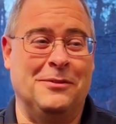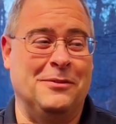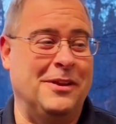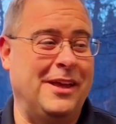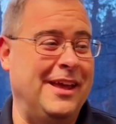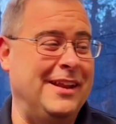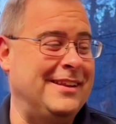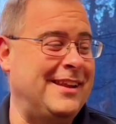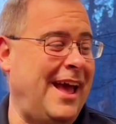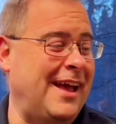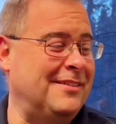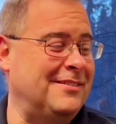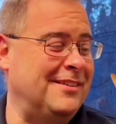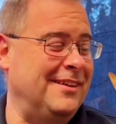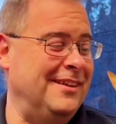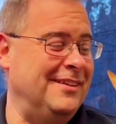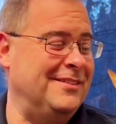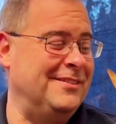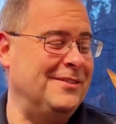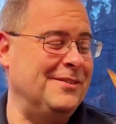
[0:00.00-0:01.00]
would get
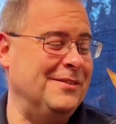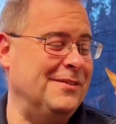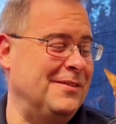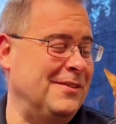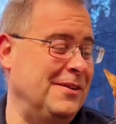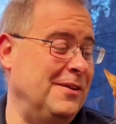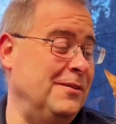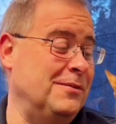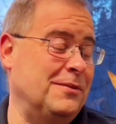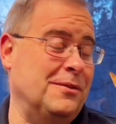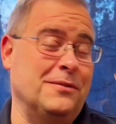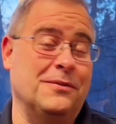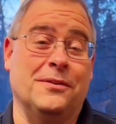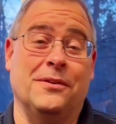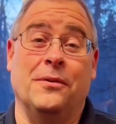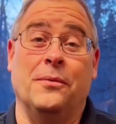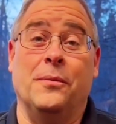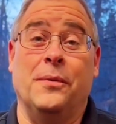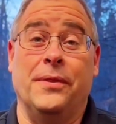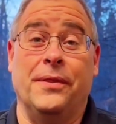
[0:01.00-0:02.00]
texted to the user.
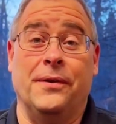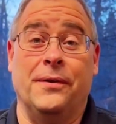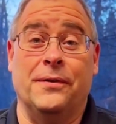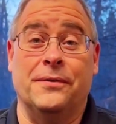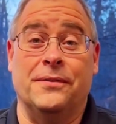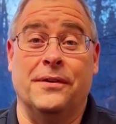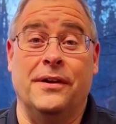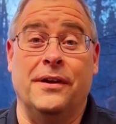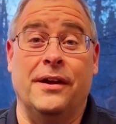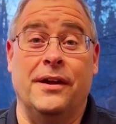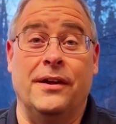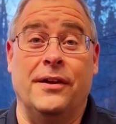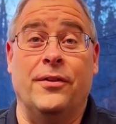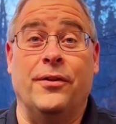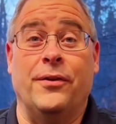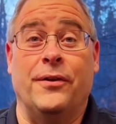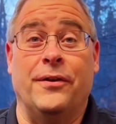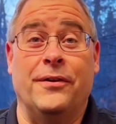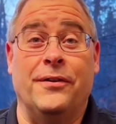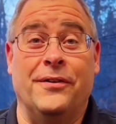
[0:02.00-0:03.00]
So when there's an
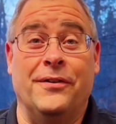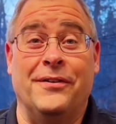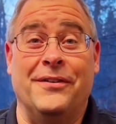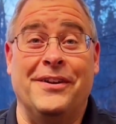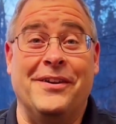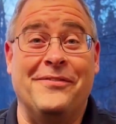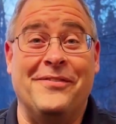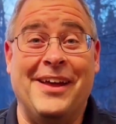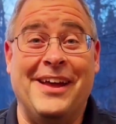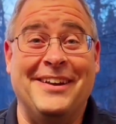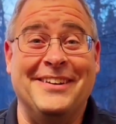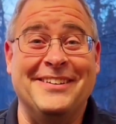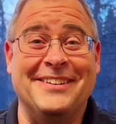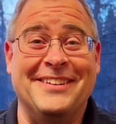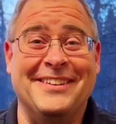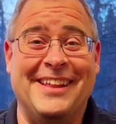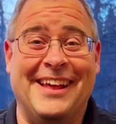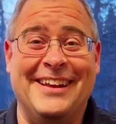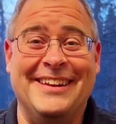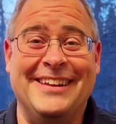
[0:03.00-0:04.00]
alert or an event
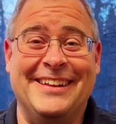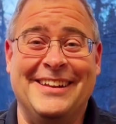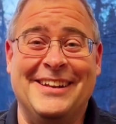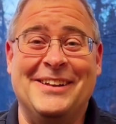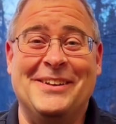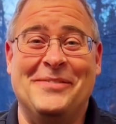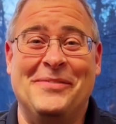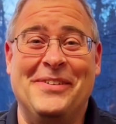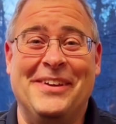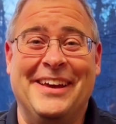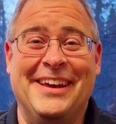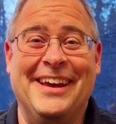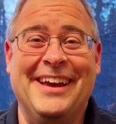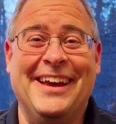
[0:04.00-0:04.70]
that needed to be